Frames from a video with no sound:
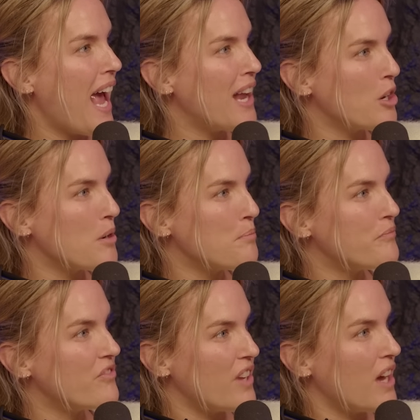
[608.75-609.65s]
And her
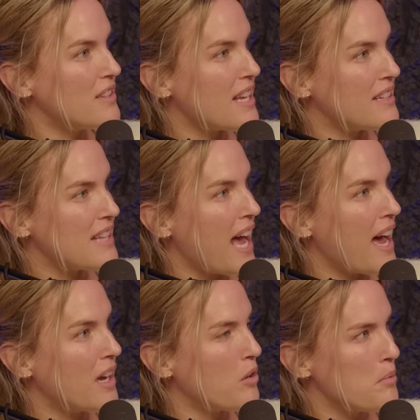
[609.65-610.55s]
fiance,
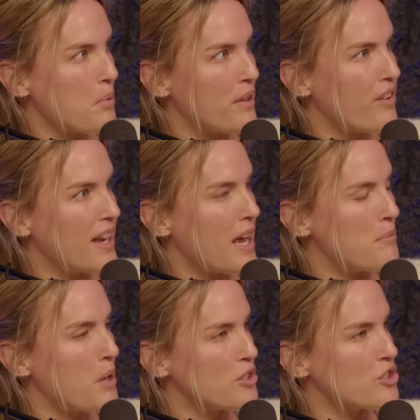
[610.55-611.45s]
Zach, or boyfriend, I'm
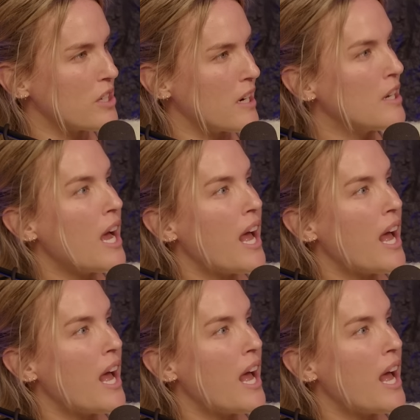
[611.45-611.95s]
not sure,